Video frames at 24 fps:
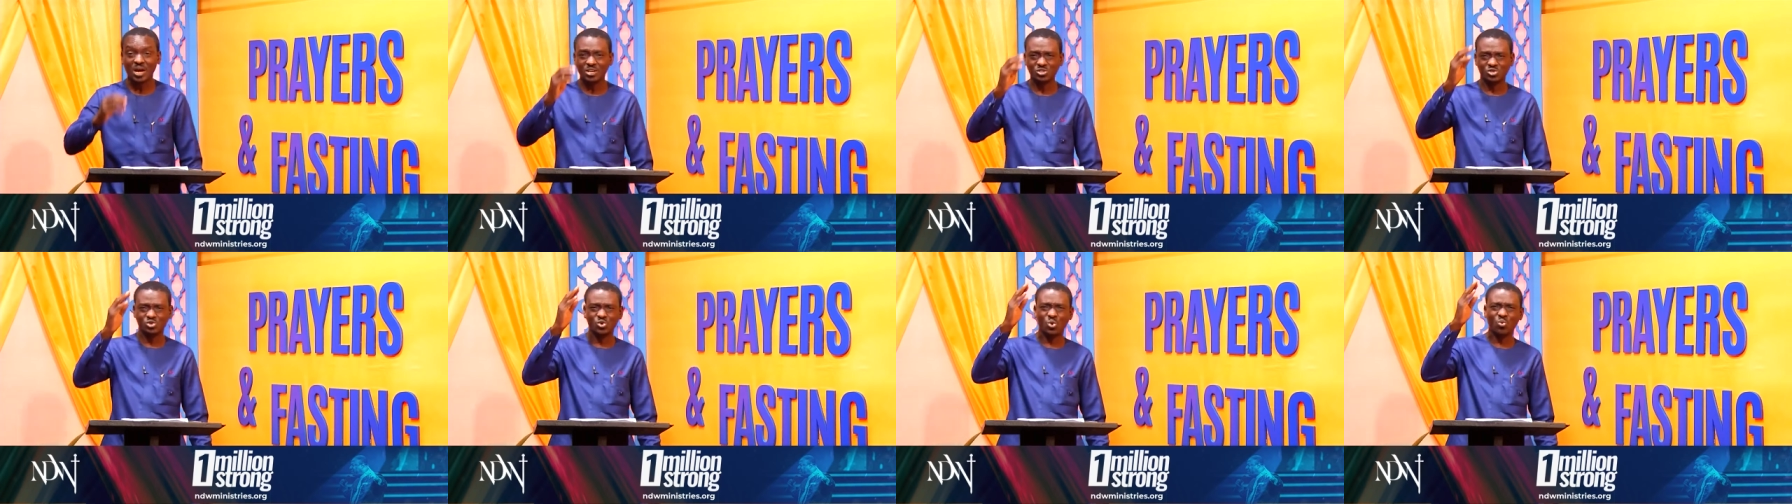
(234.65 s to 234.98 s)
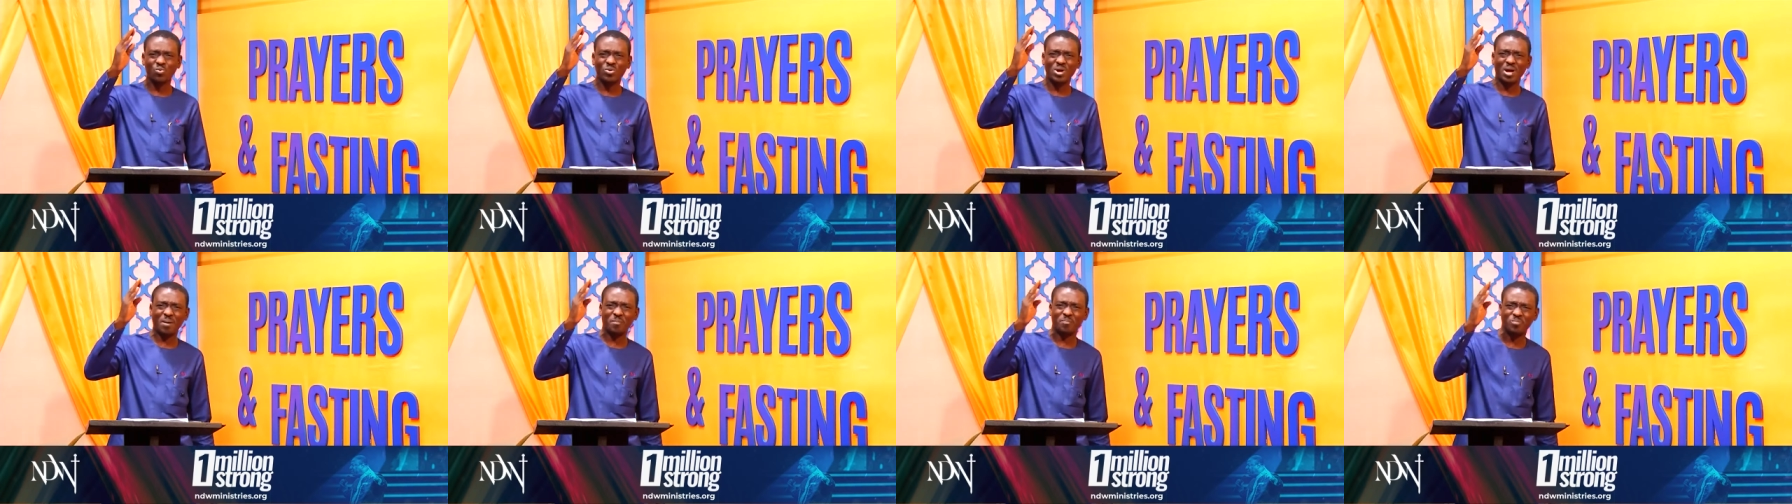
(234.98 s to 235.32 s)
And so
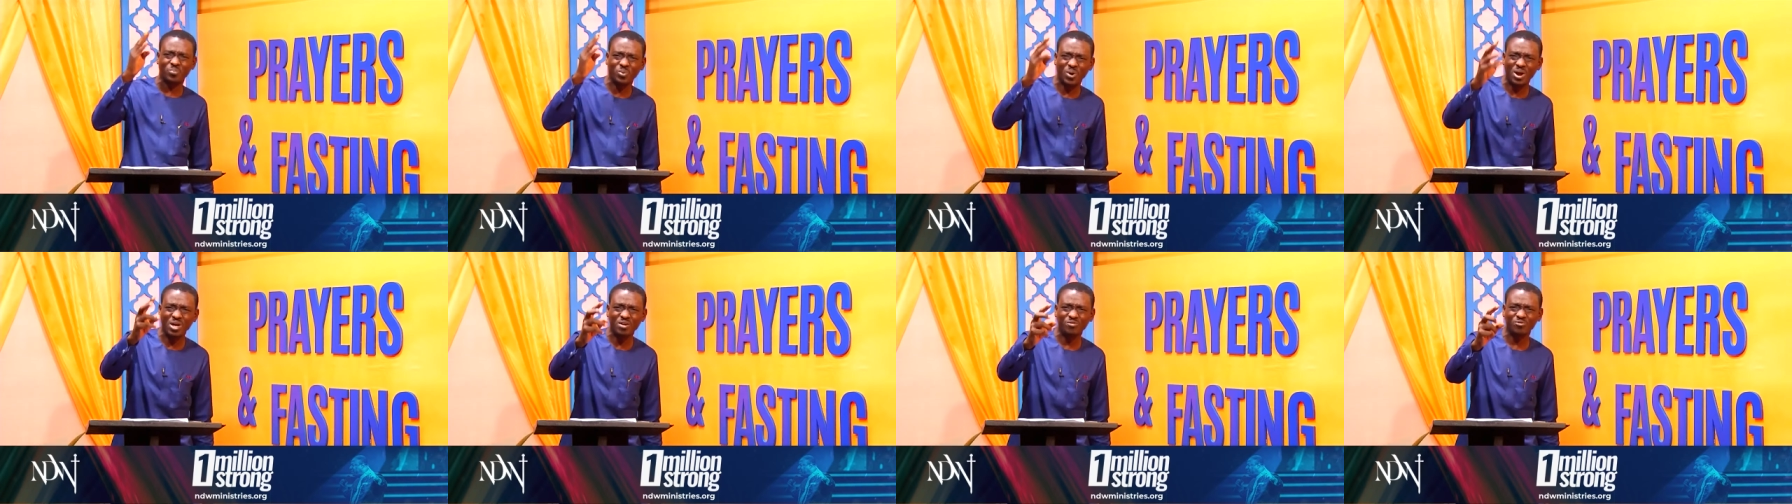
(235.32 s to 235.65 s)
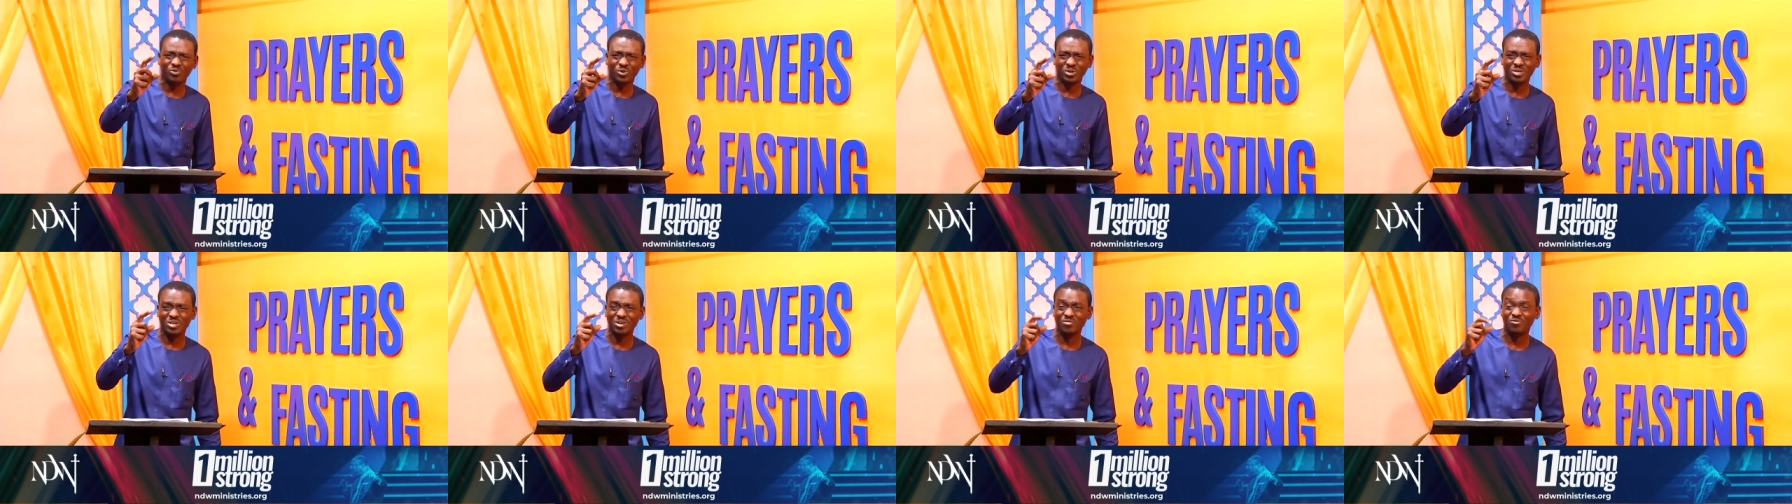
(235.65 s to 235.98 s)
we are praying
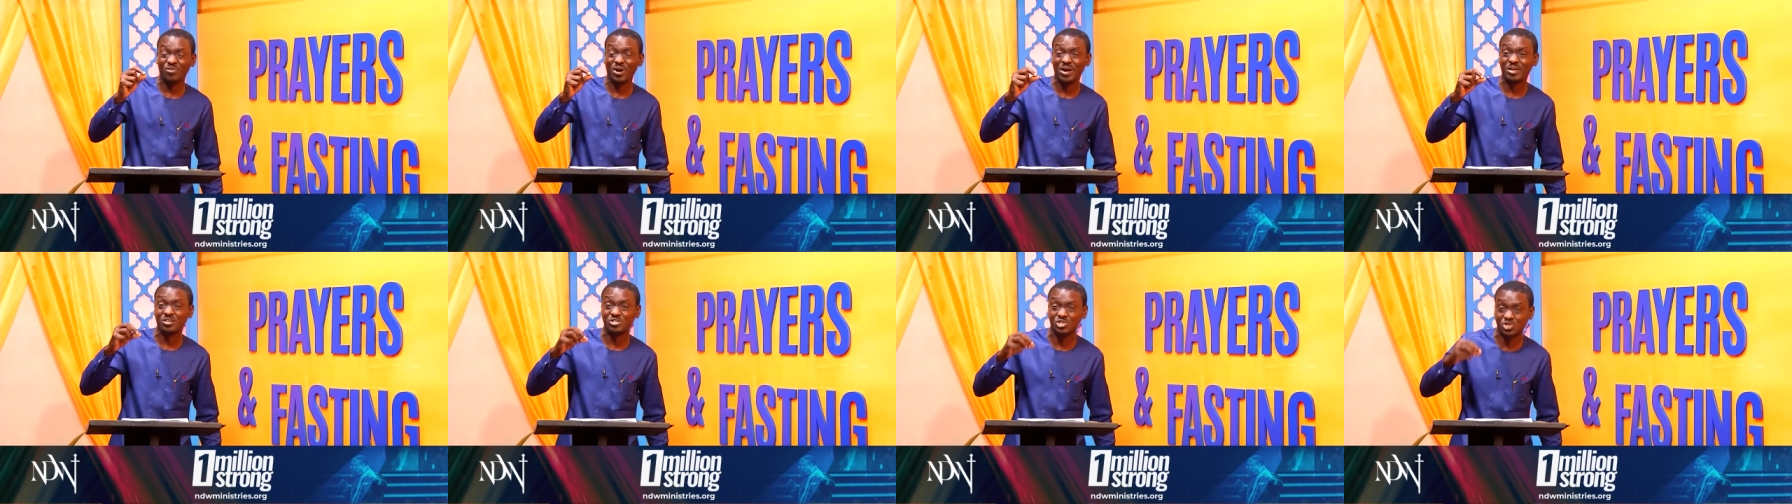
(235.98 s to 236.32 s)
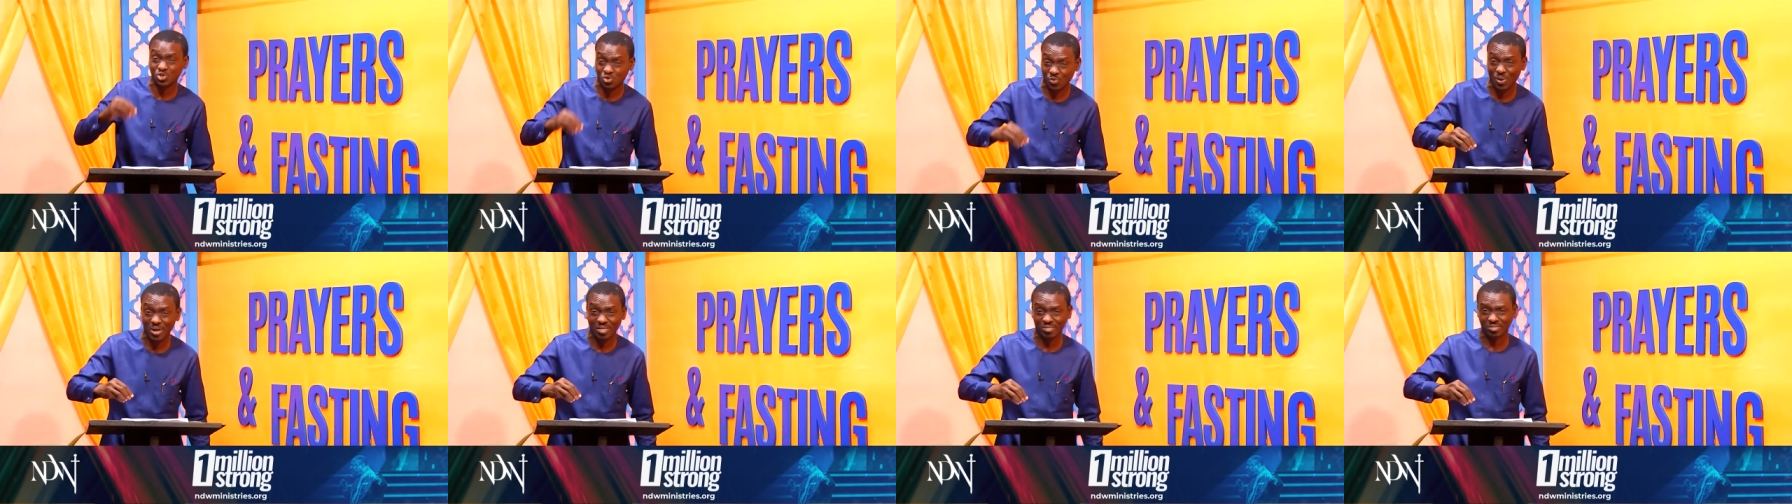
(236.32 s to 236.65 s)
for divine
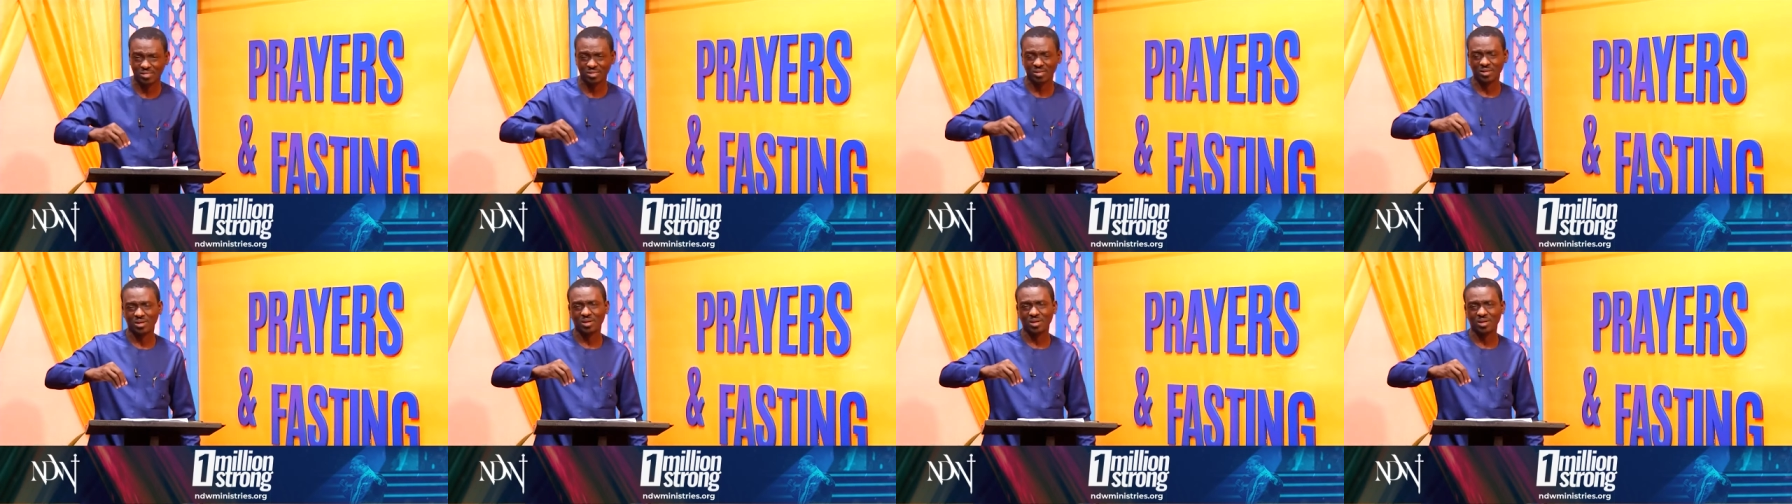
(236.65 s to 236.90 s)
strength